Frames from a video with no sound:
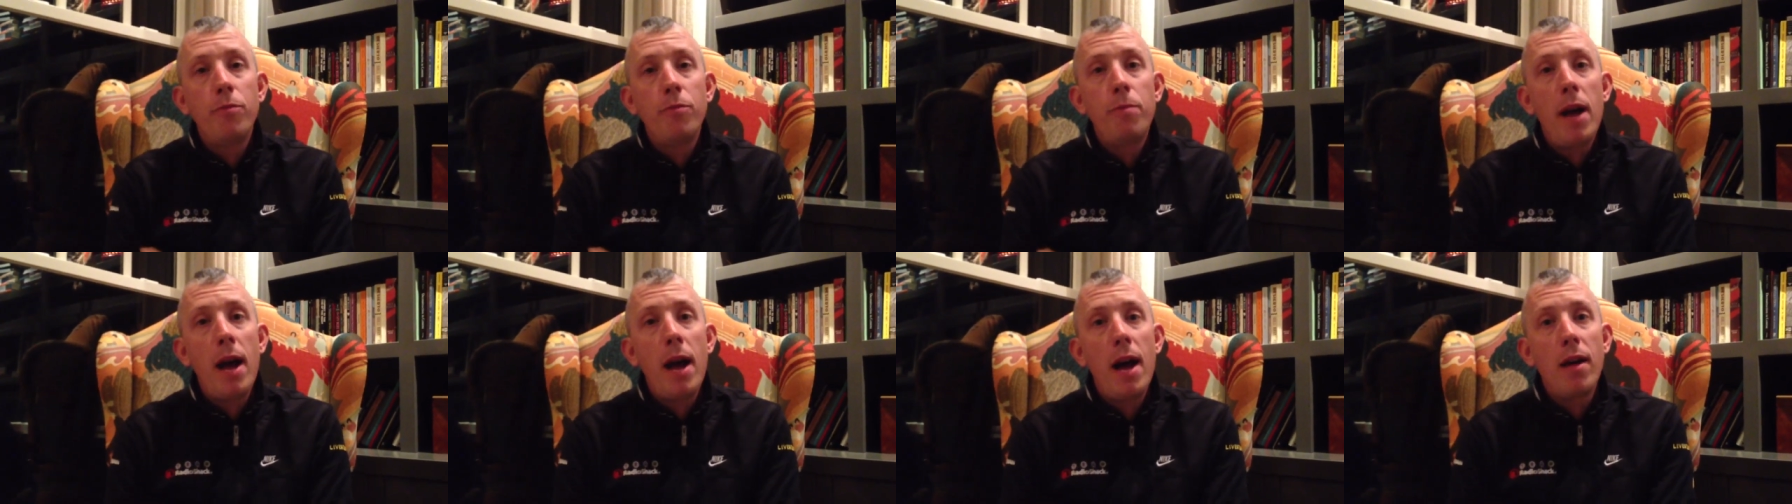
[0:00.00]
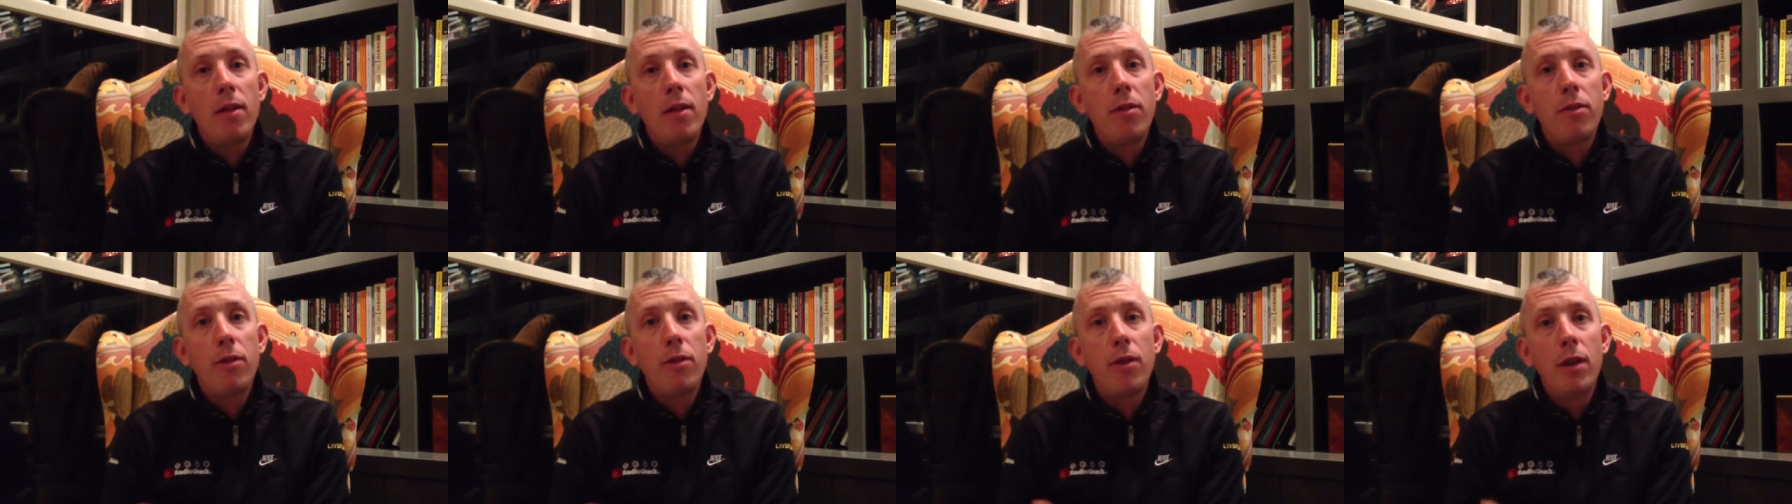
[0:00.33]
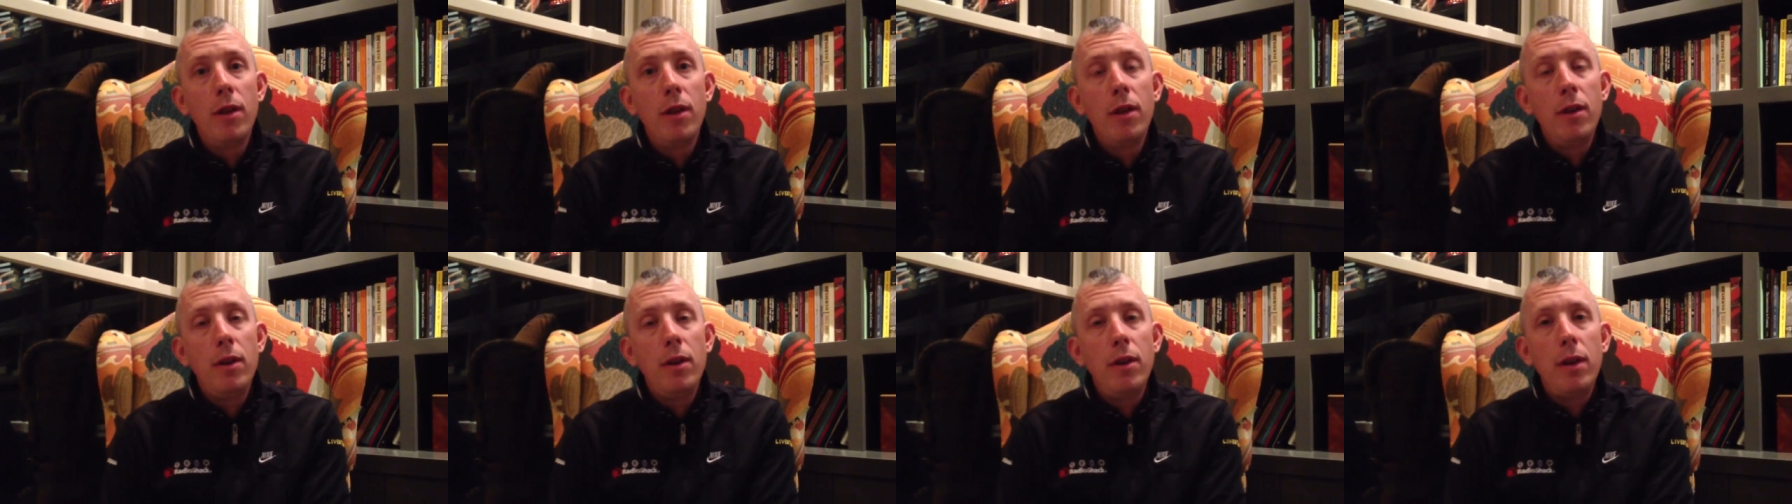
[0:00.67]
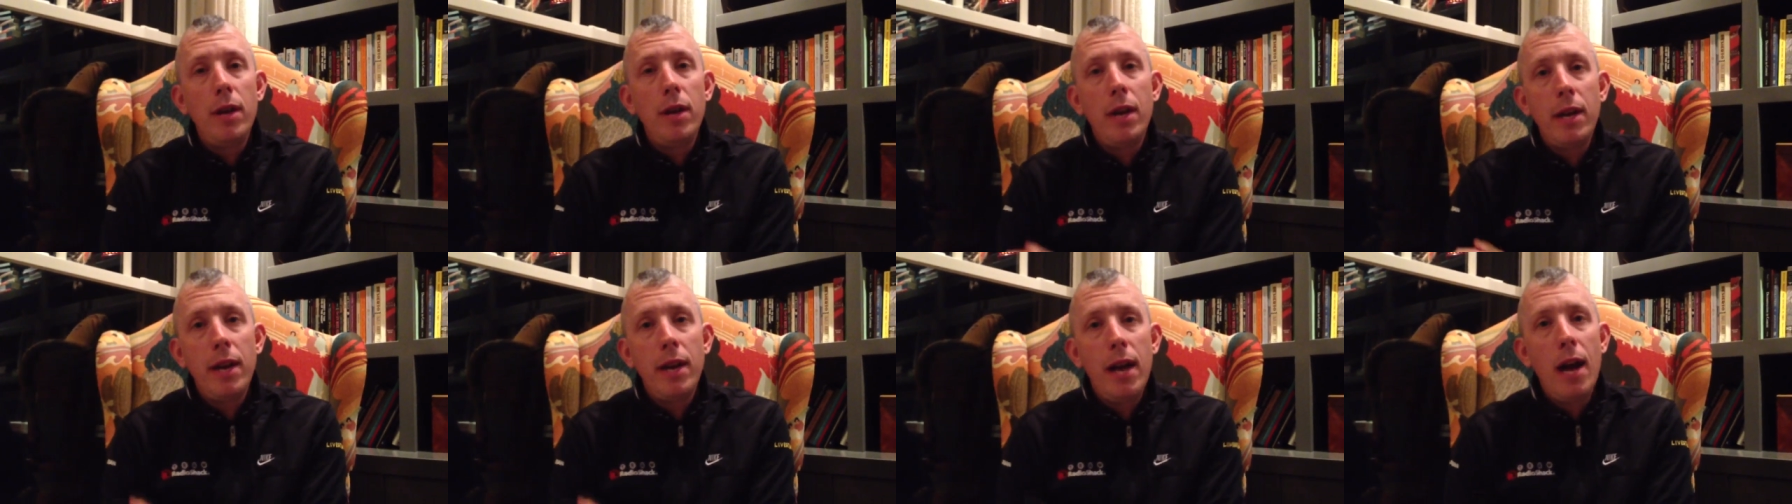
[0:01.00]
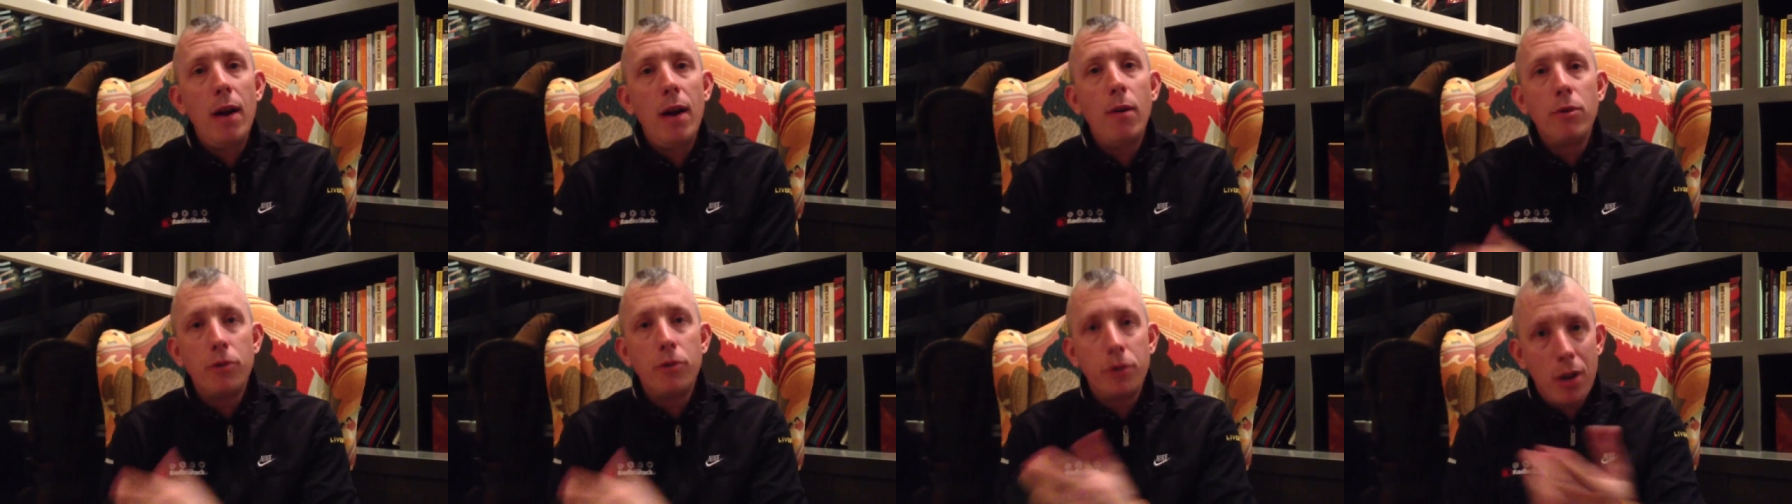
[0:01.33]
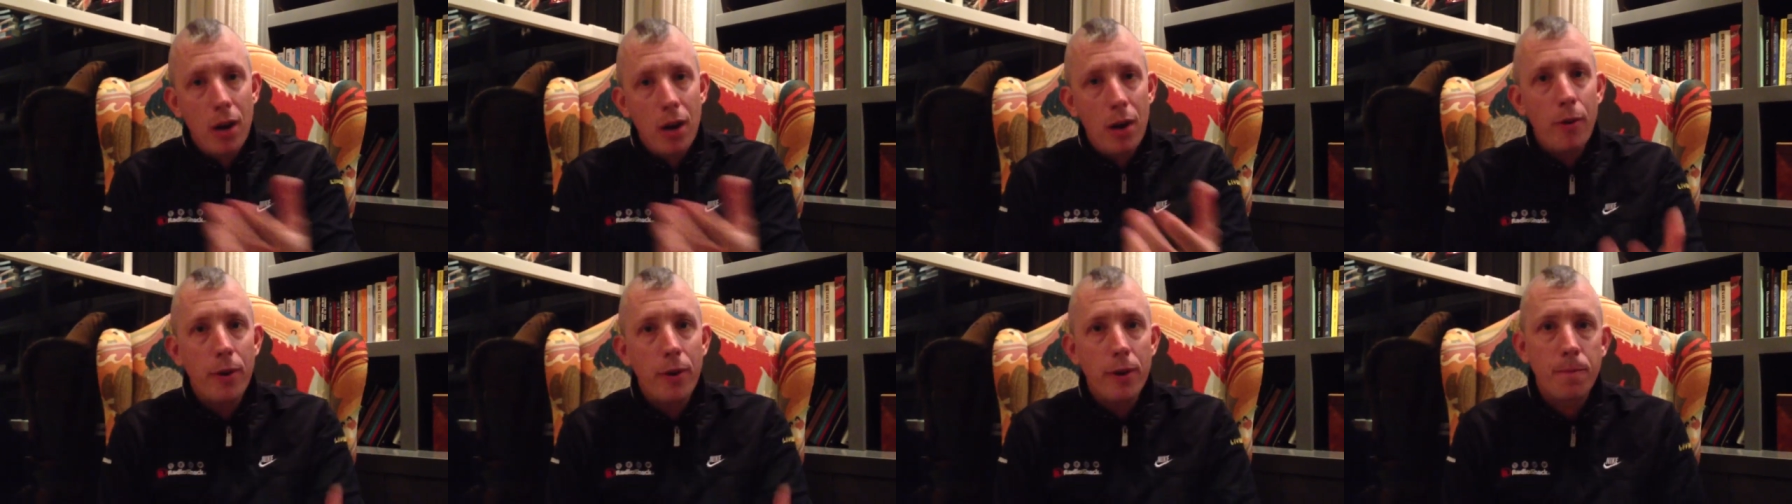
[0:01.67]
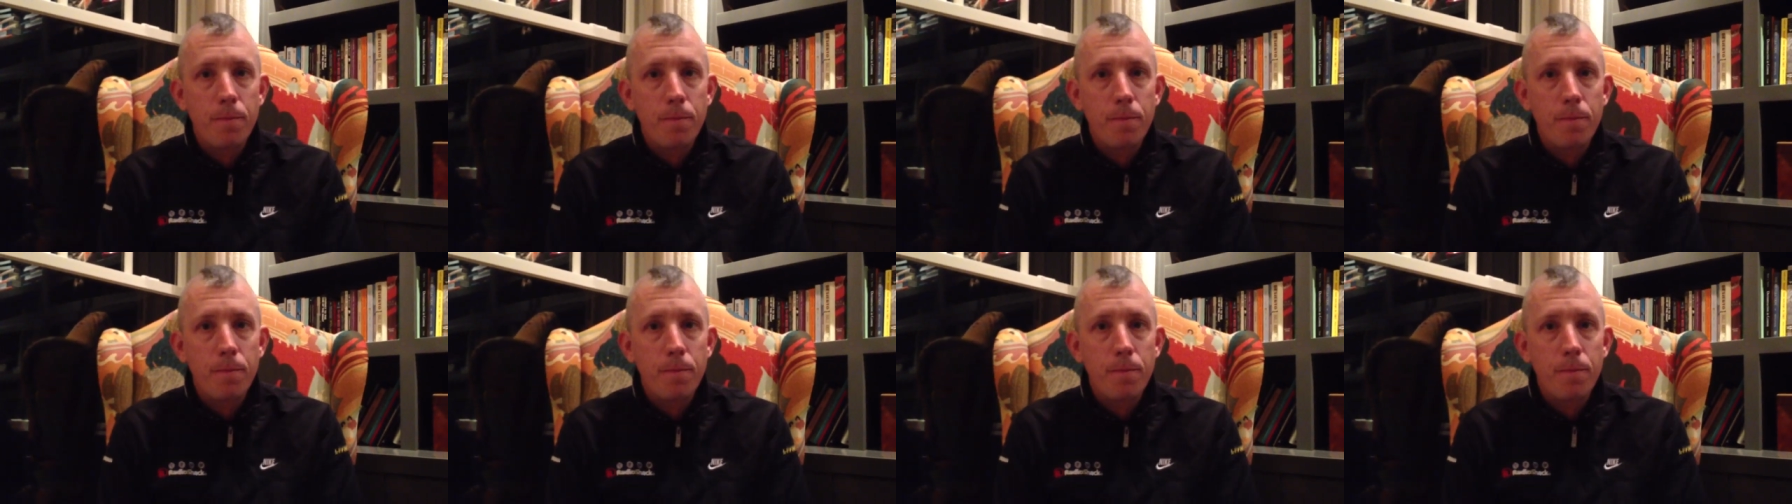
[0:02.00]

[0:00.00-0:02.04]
path and how it's going.